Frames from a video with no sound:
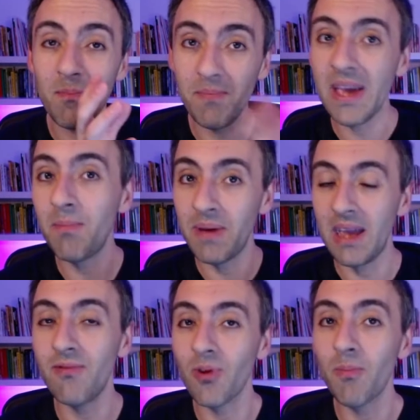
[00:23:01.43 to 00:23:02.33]
a big
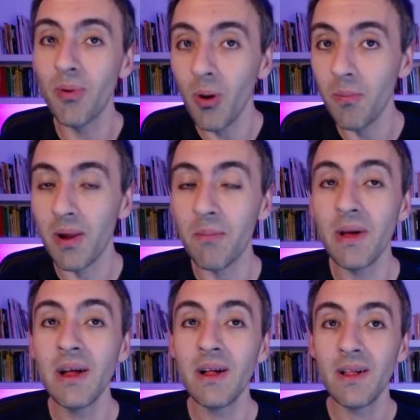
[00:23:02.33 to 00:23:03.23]
painful problem
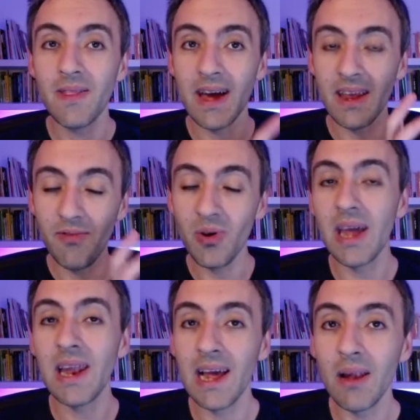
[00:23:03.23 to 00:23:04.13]
that if you
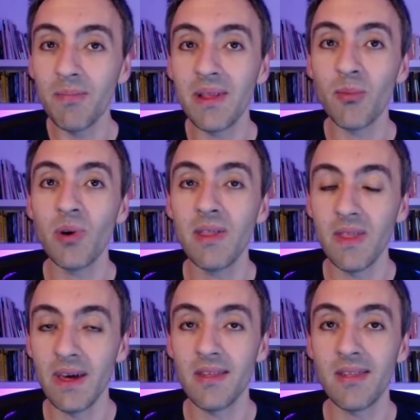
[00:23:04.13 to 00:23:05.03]
can help them with
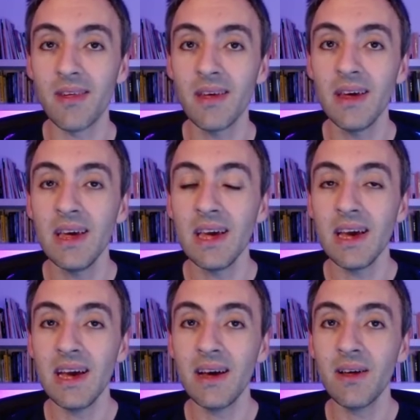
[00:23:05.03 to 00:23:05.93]
this,
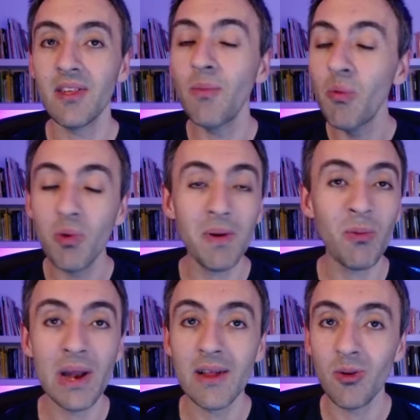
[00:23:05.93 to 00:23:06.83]
someone would be
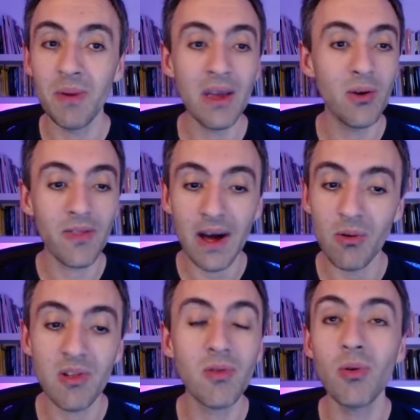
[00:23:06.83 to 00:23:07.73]
willing to pay you
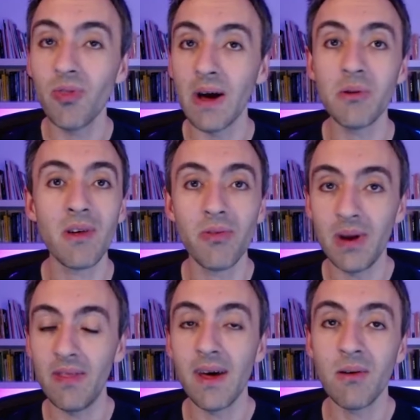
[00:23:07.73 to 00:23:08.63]
$1,000,
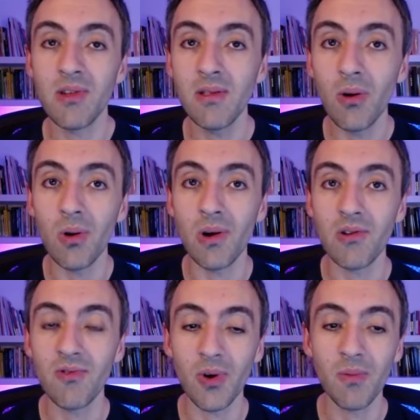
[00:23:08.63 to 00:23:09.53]
$2,000,
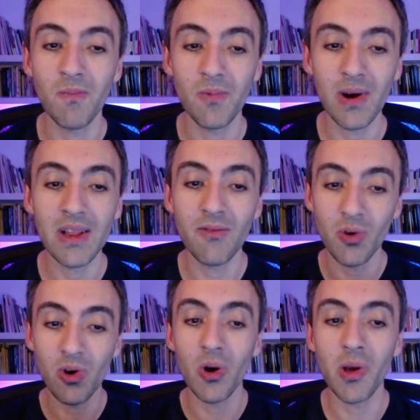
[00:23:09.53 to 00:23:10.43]
$3,000 for, right? If
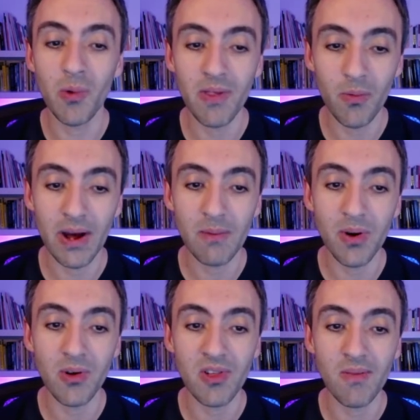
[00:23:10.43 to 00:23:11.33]
you're talking with the right
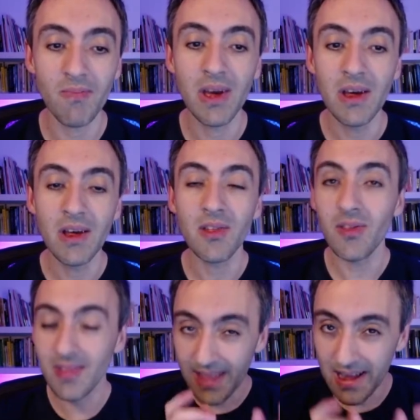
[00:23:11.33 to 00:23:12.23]
person. So
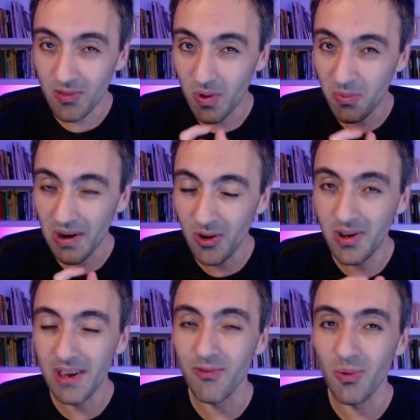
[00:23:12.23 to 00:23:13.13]
that's what we're
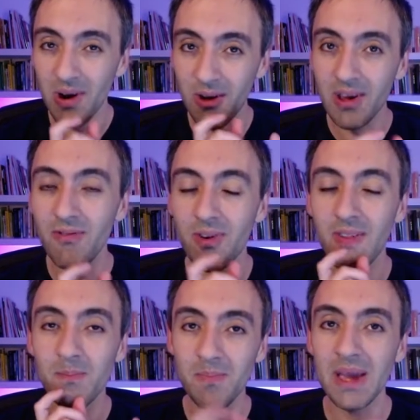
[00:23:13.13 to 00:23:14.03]
looking for. We're looking for
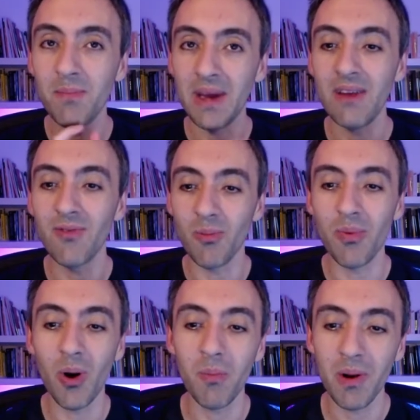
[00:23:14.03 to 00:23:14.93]
that big painful
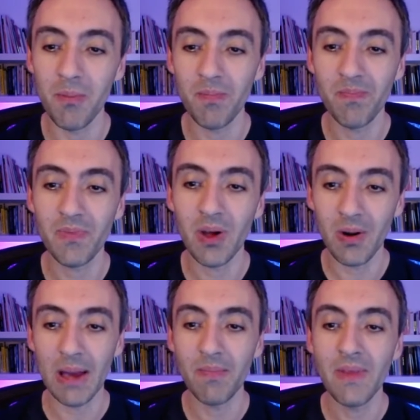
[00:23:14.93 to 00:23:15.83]
problem. Okay,